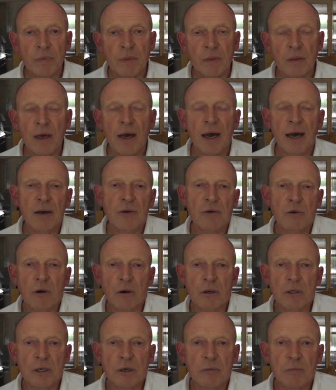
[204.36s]
Their
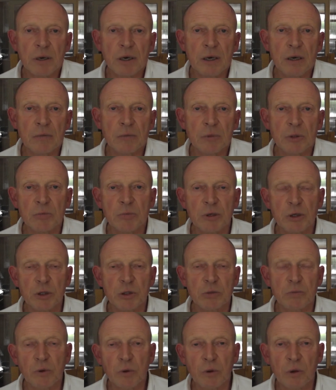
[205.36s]
handwriting becomes much
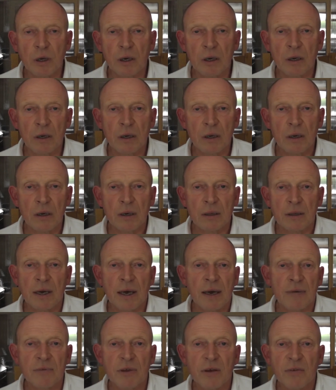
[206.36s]
smaller. They
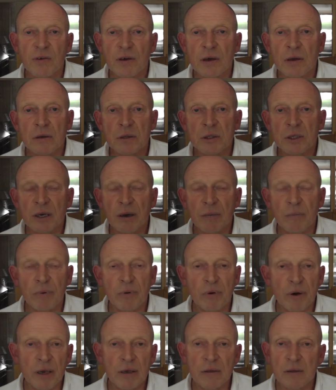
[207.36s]
have difficulty in
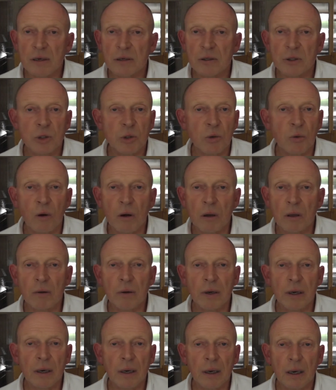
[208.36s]
breathing,
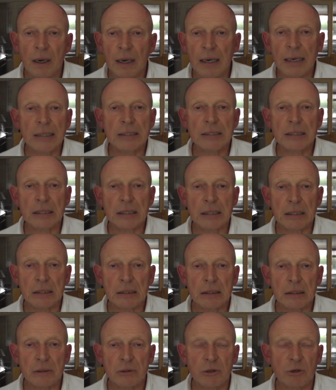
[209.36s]
swallowing, eating,
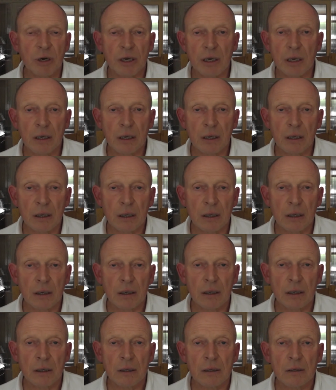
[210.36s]
drinking.
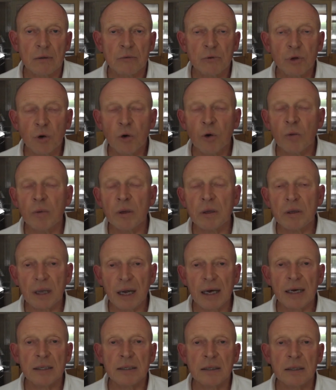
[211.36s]
Normal
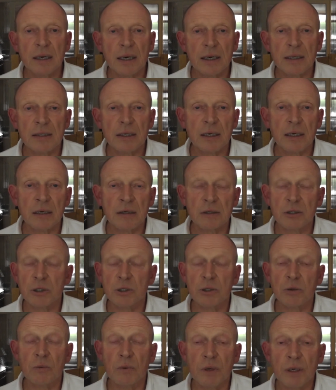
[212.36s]
day-to-day tasks
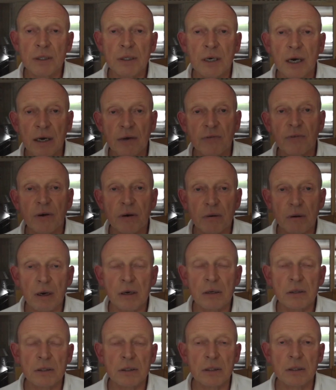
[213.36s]
that we take for
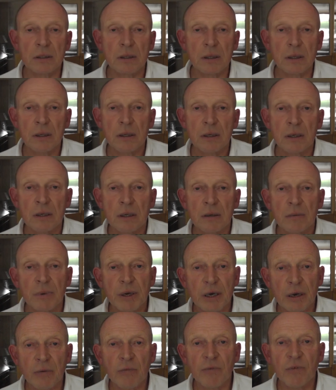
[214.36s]
granted
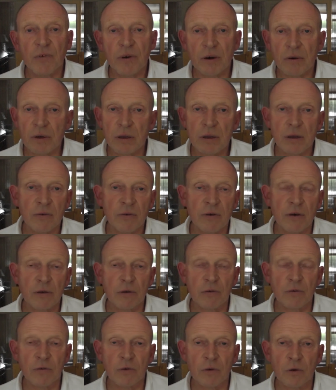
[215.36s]
become very
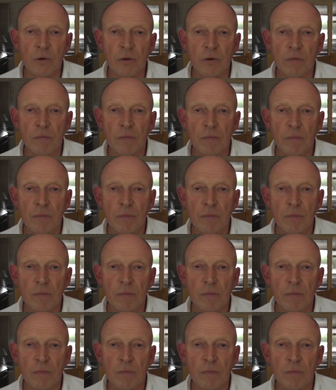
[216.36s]
difficult for them.